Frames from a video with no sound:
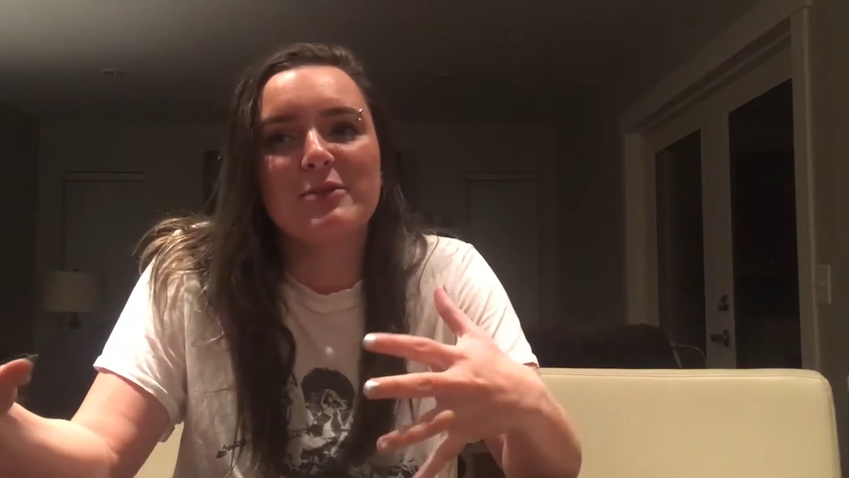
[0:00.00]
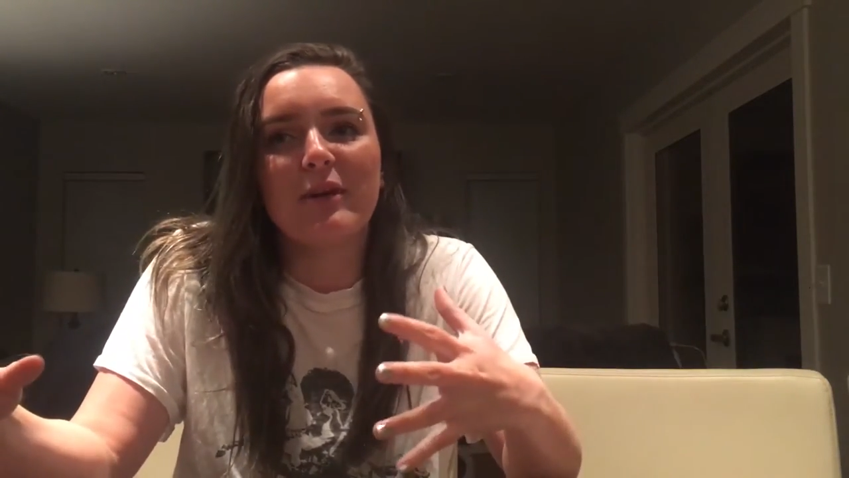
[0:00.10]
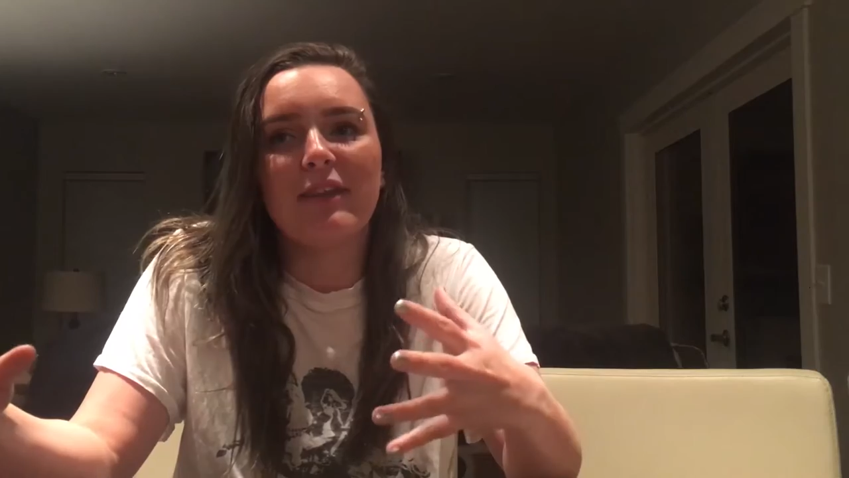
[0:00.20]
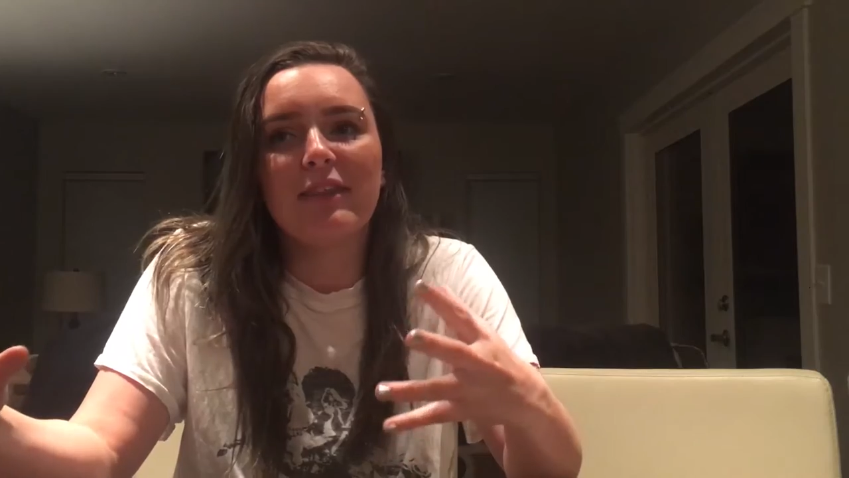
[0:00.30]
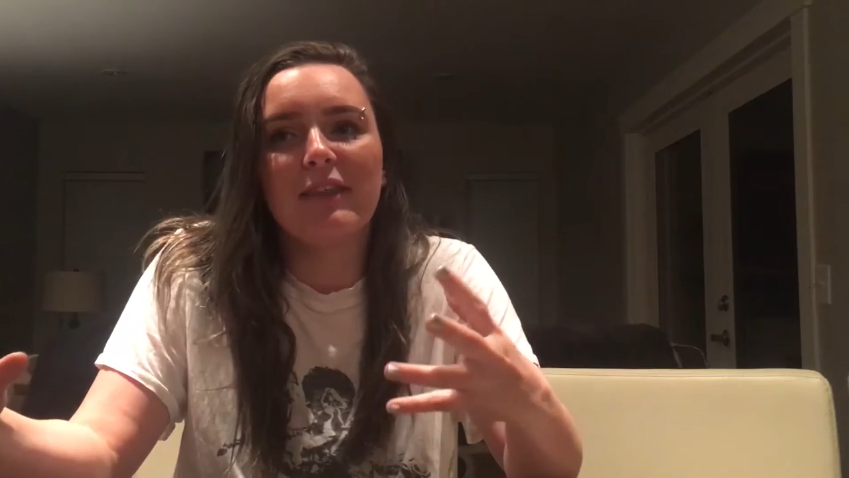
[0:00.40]

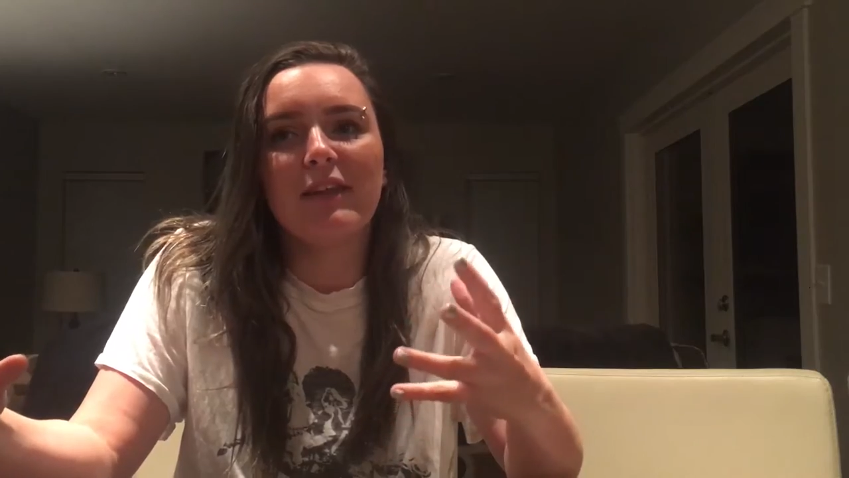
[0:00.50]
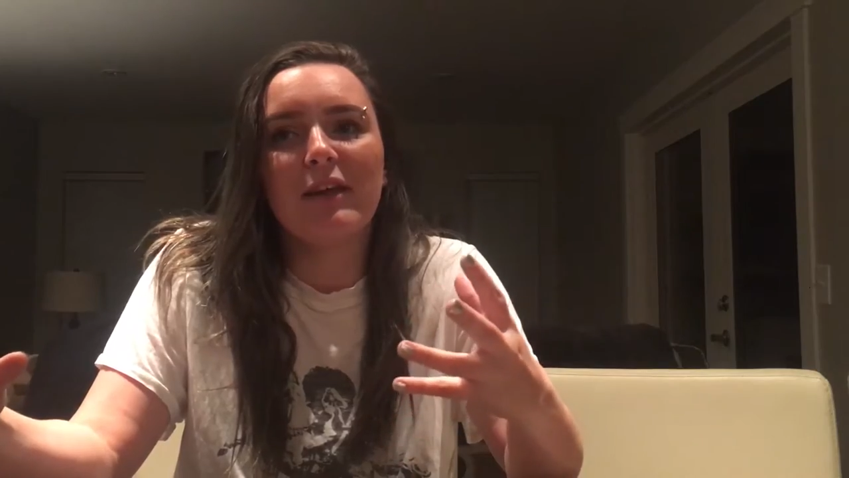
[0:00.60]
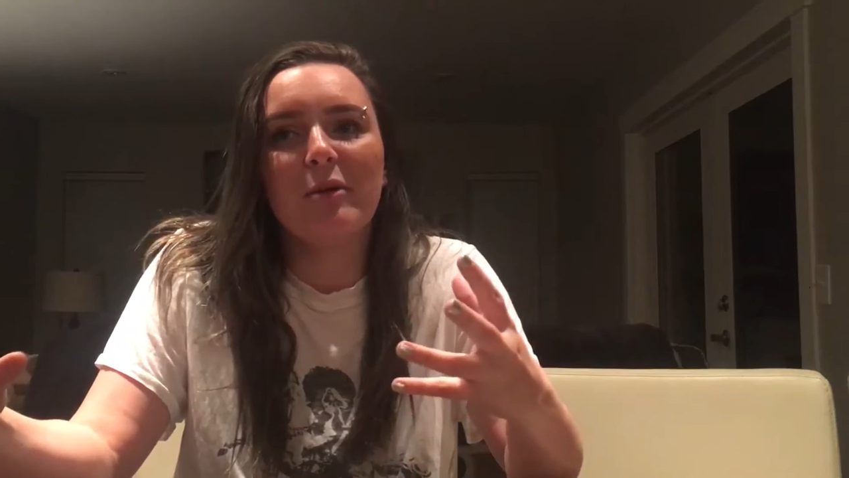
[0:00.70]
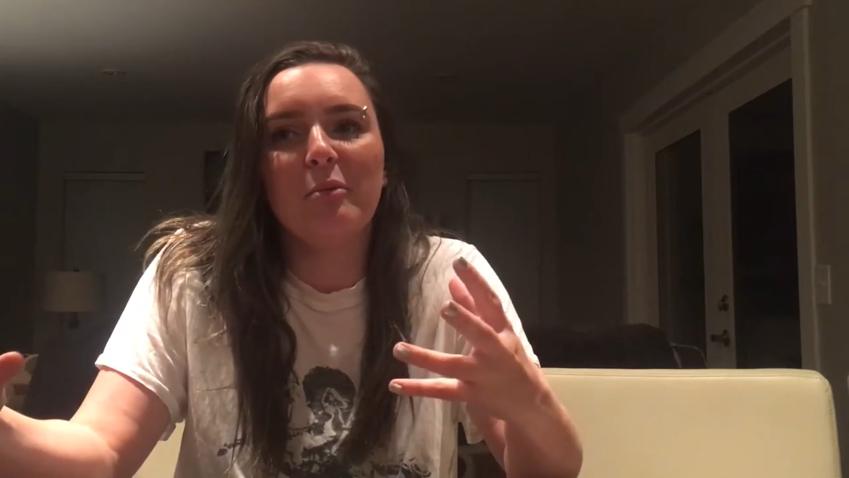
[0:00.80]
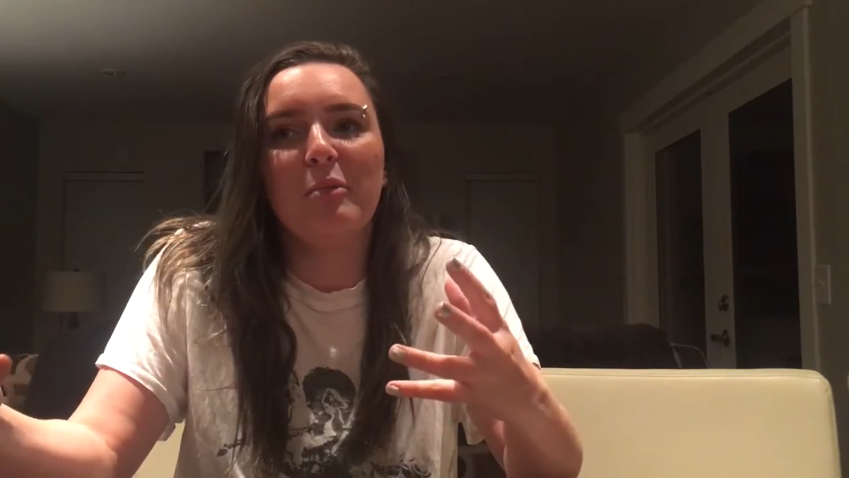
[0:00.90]
with
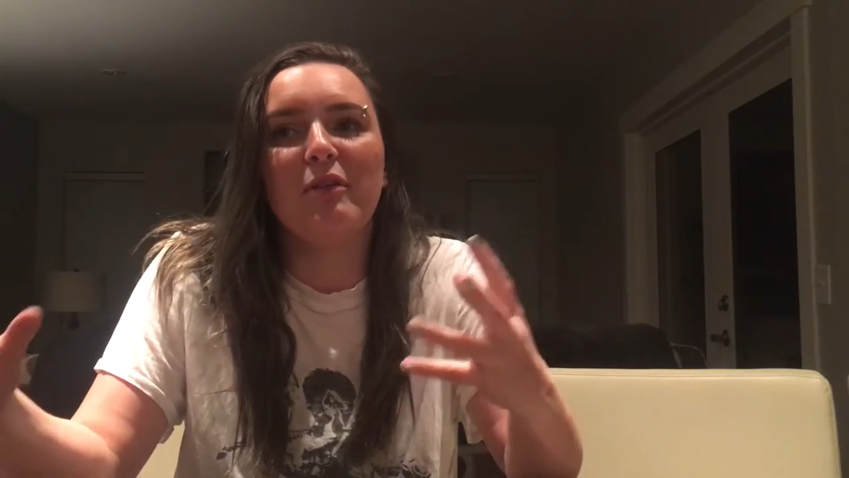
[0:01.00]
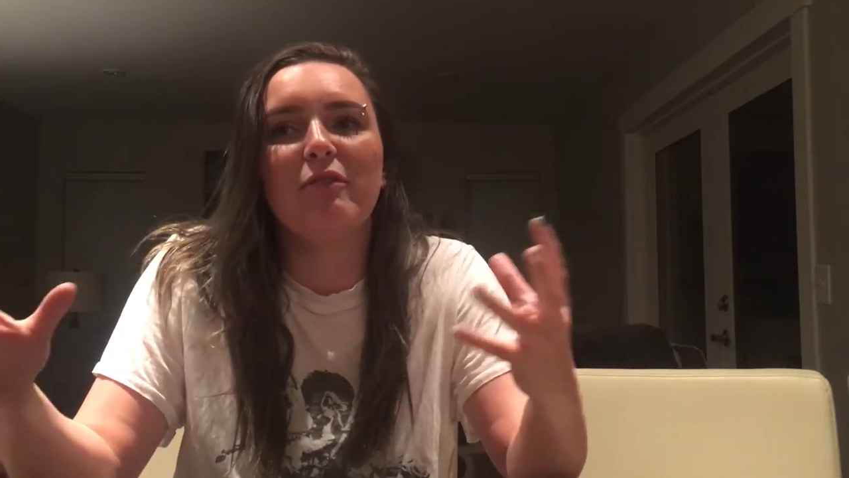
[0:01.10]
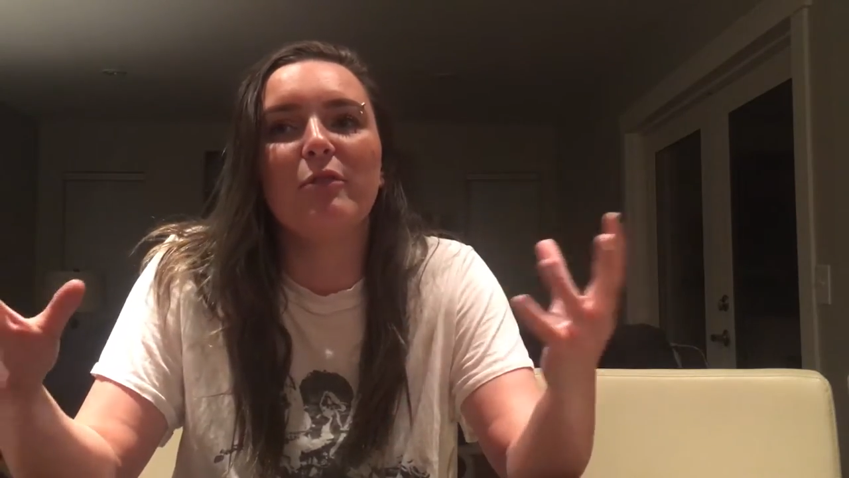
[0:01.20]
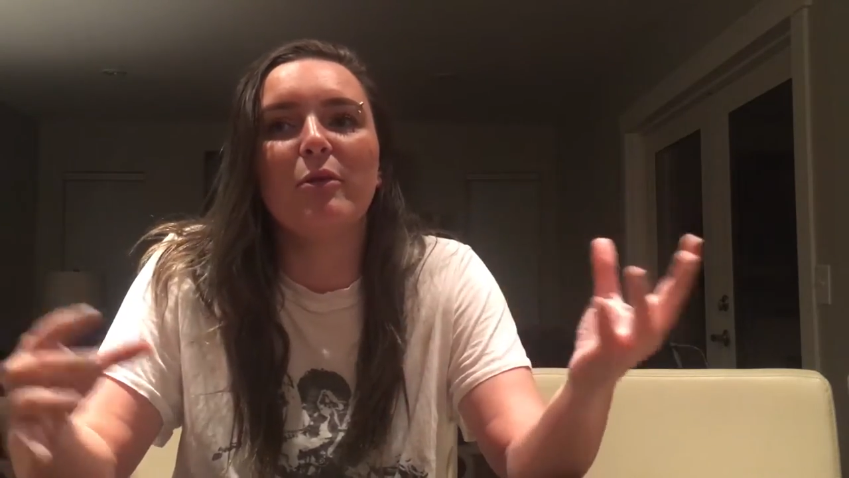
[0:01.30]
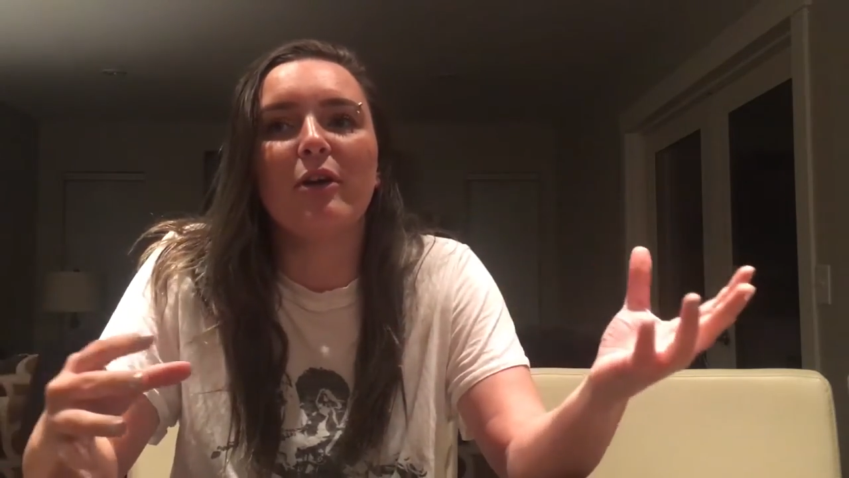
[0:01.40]

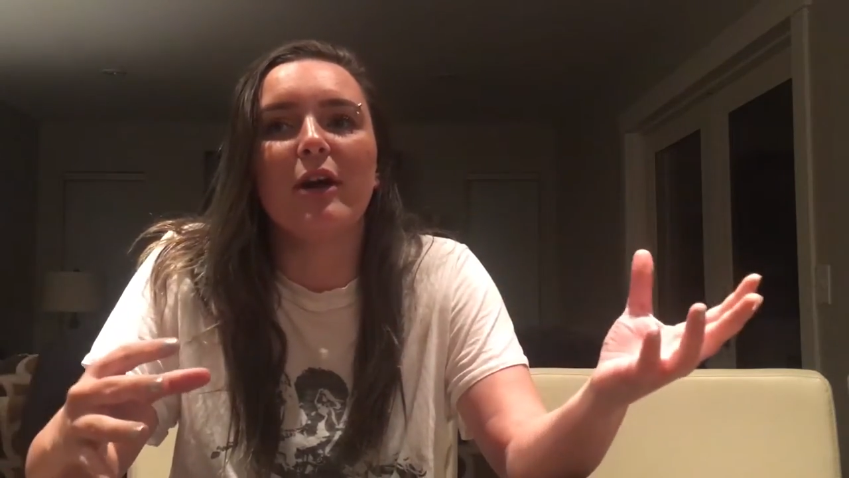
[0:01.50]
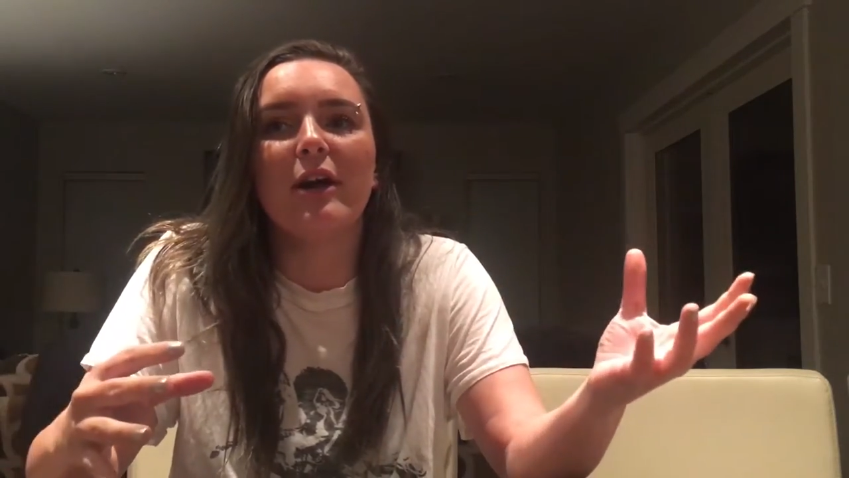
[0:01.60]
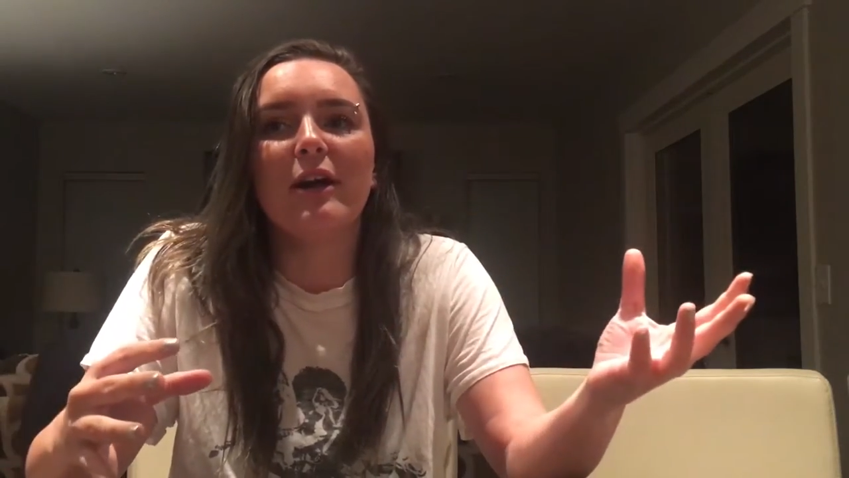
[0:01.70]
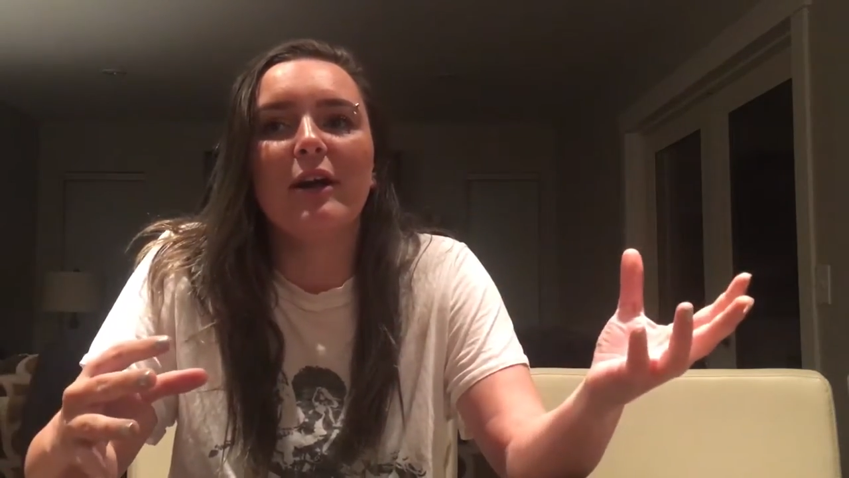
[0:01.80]
before.